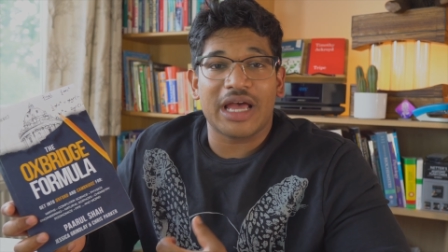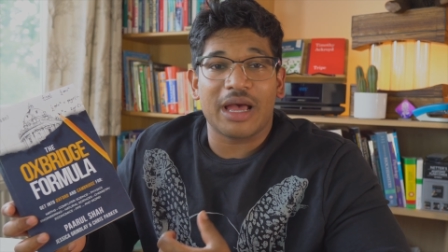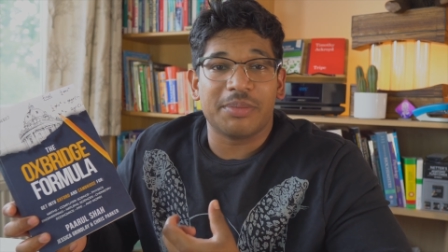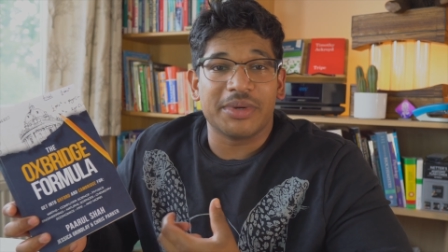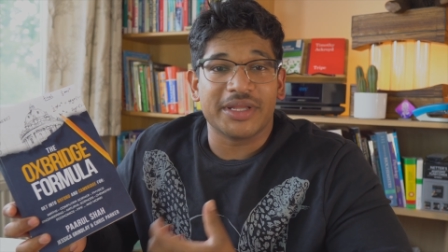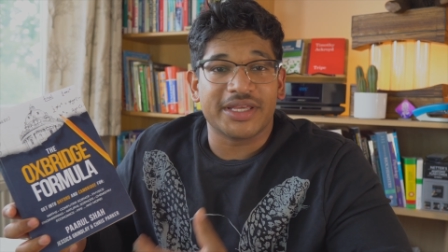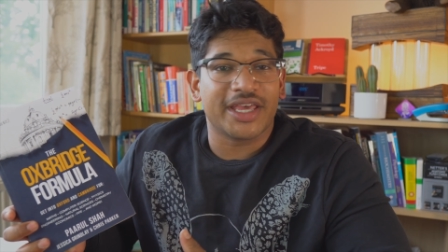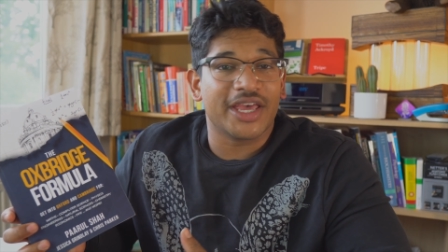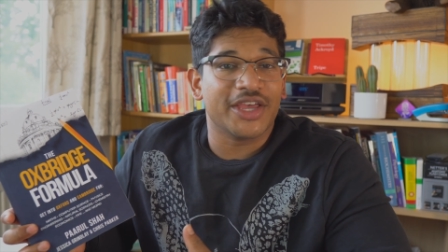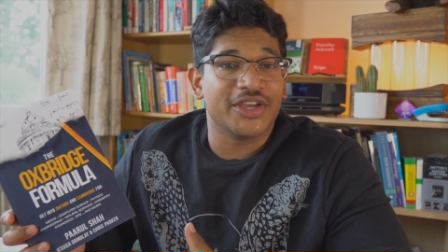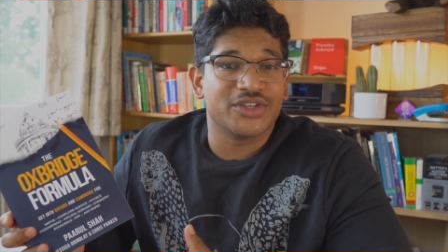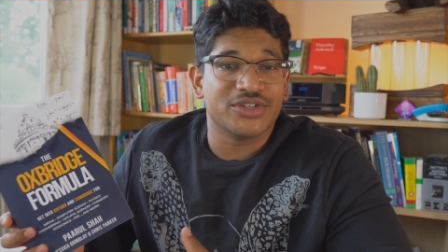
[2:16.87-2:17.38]

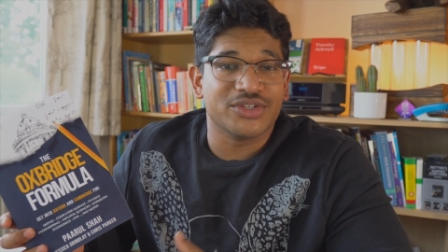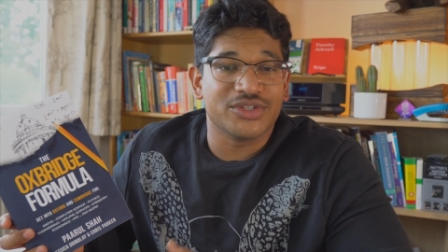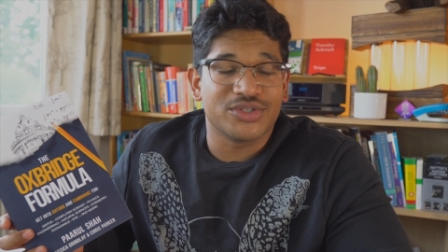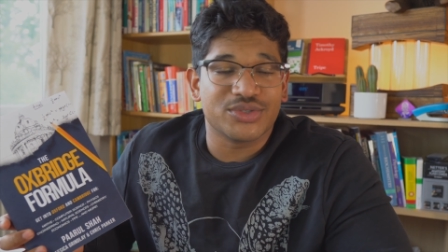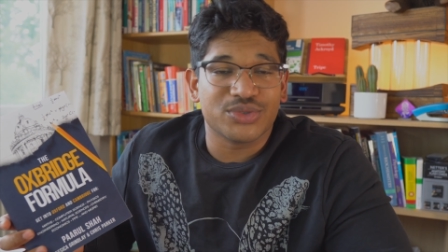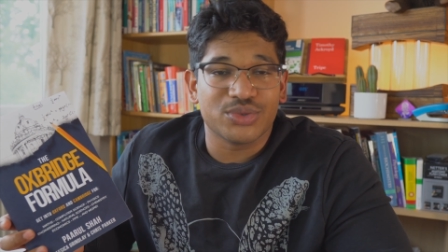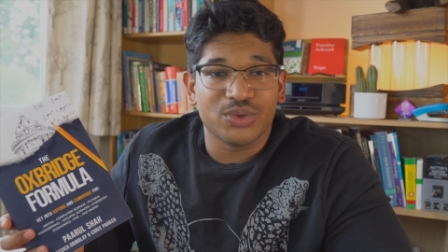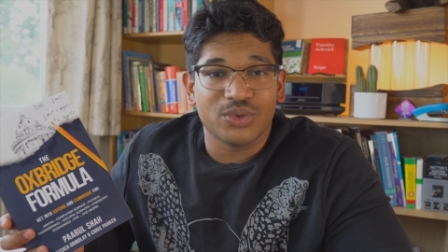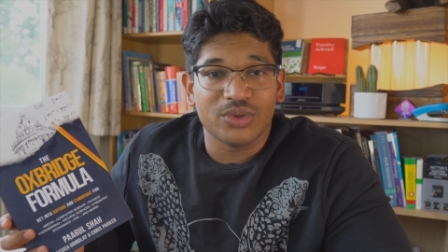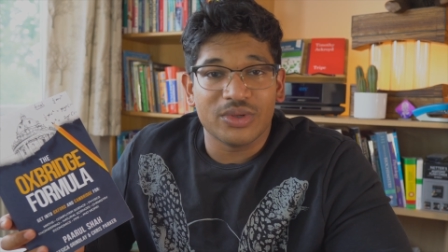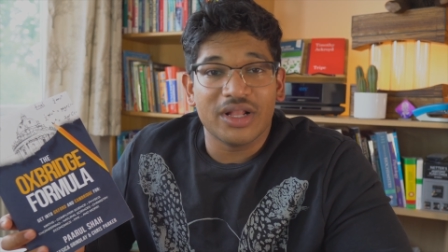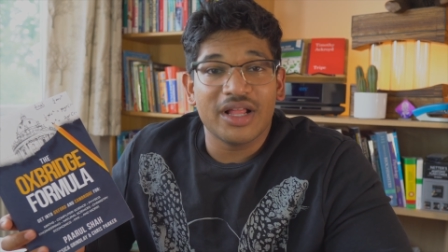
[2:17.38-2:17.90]
application
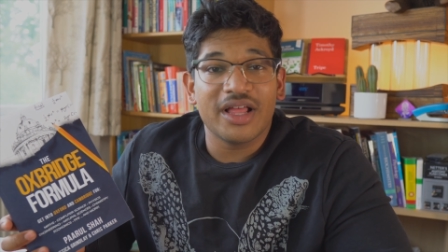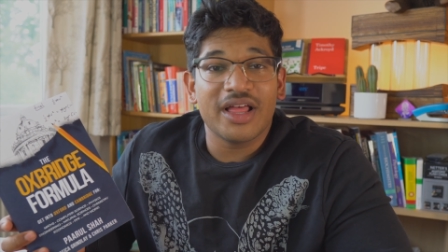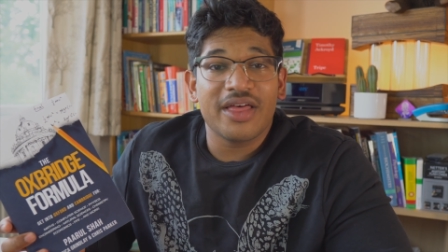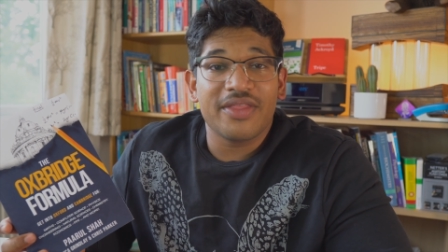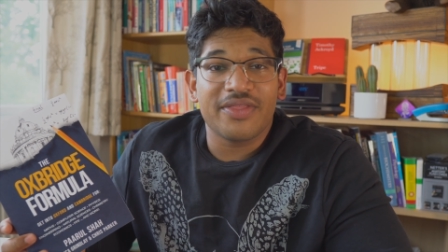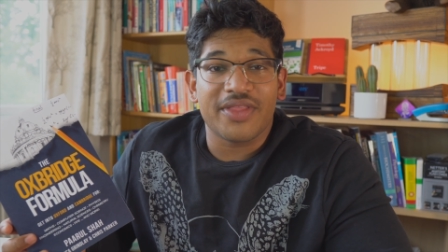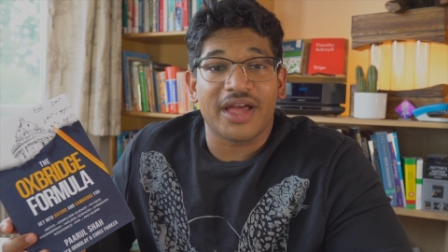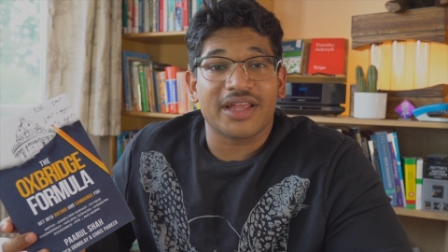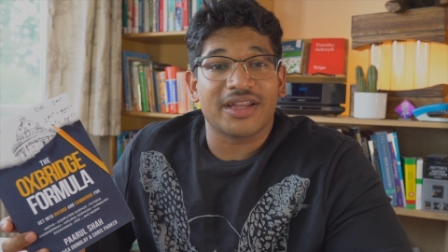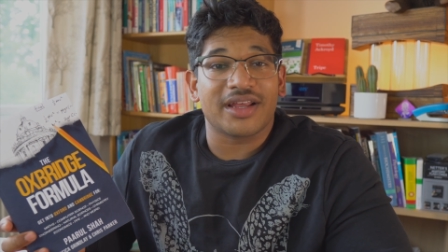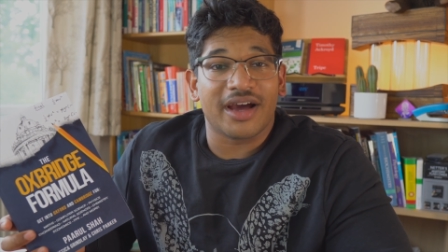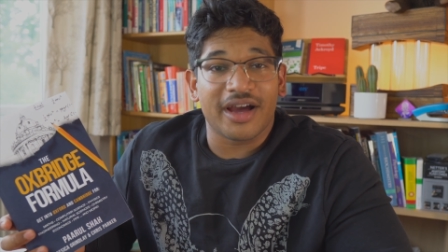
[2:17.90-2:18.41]
tool
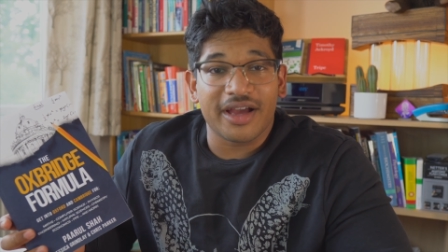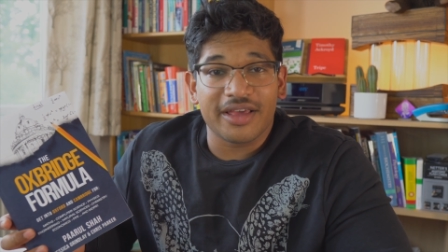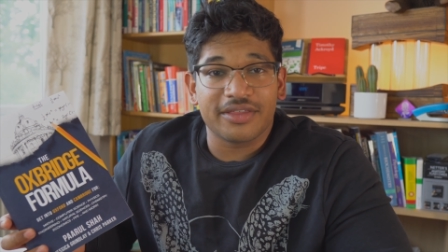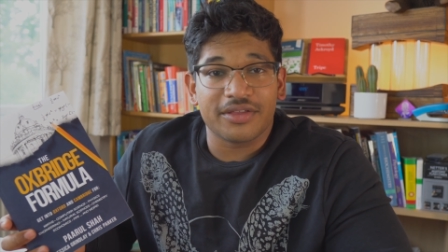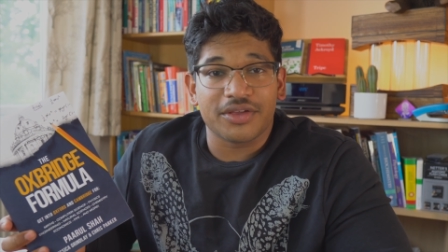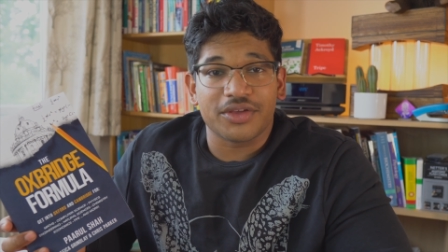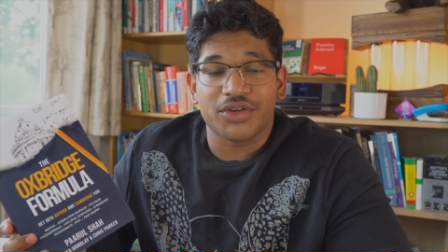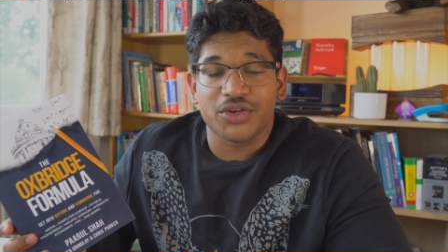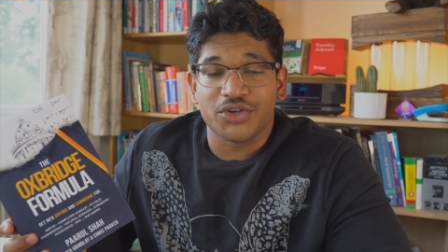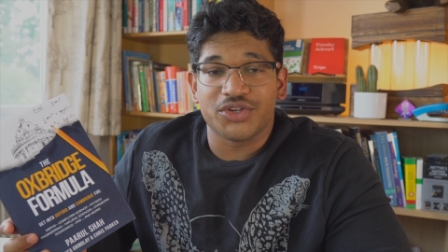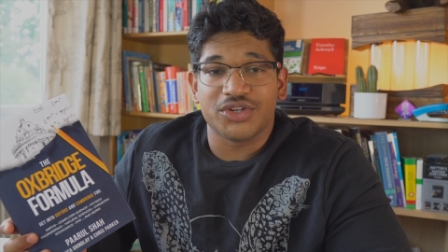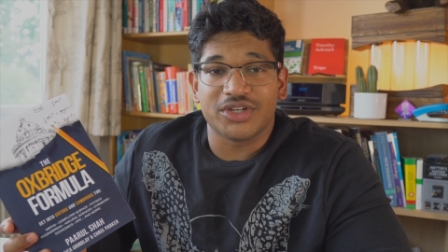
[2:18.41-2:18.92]
that I
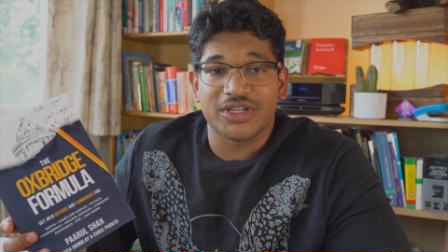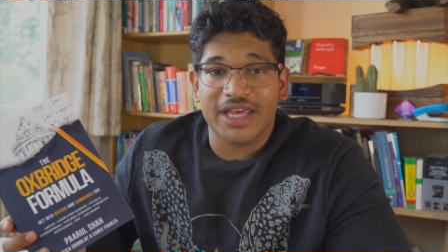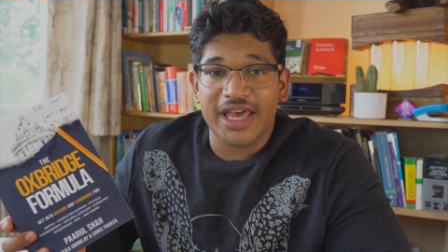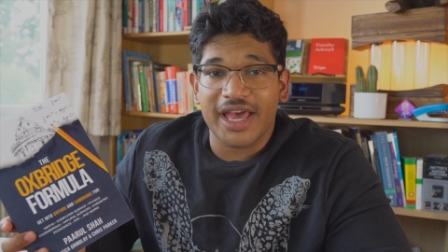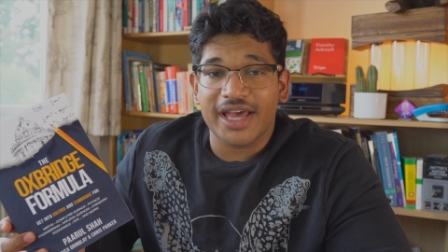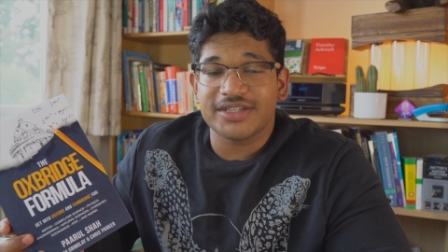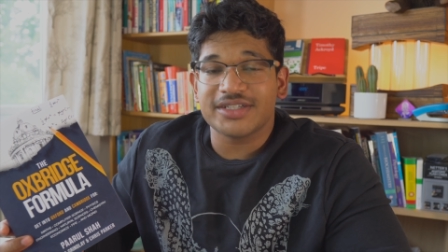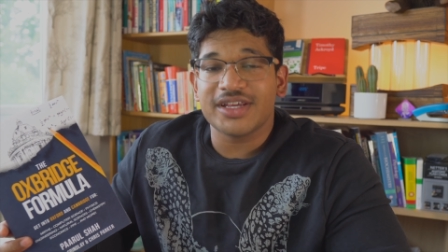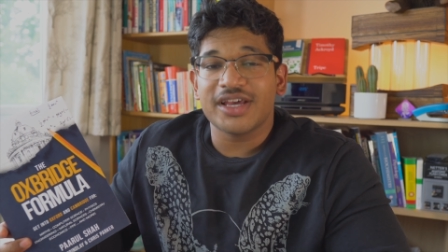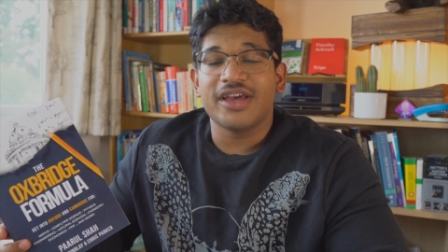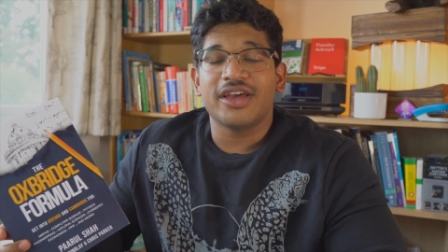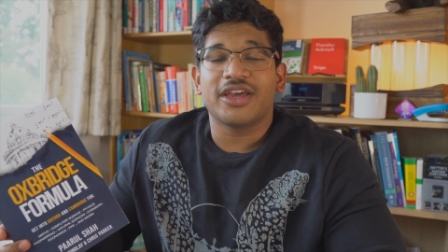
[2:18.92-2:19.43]
think you should
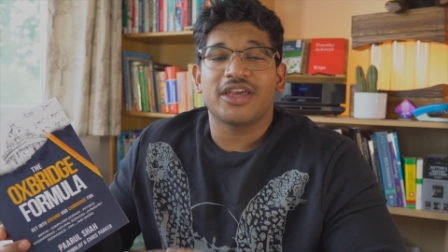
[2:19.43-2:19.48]
get.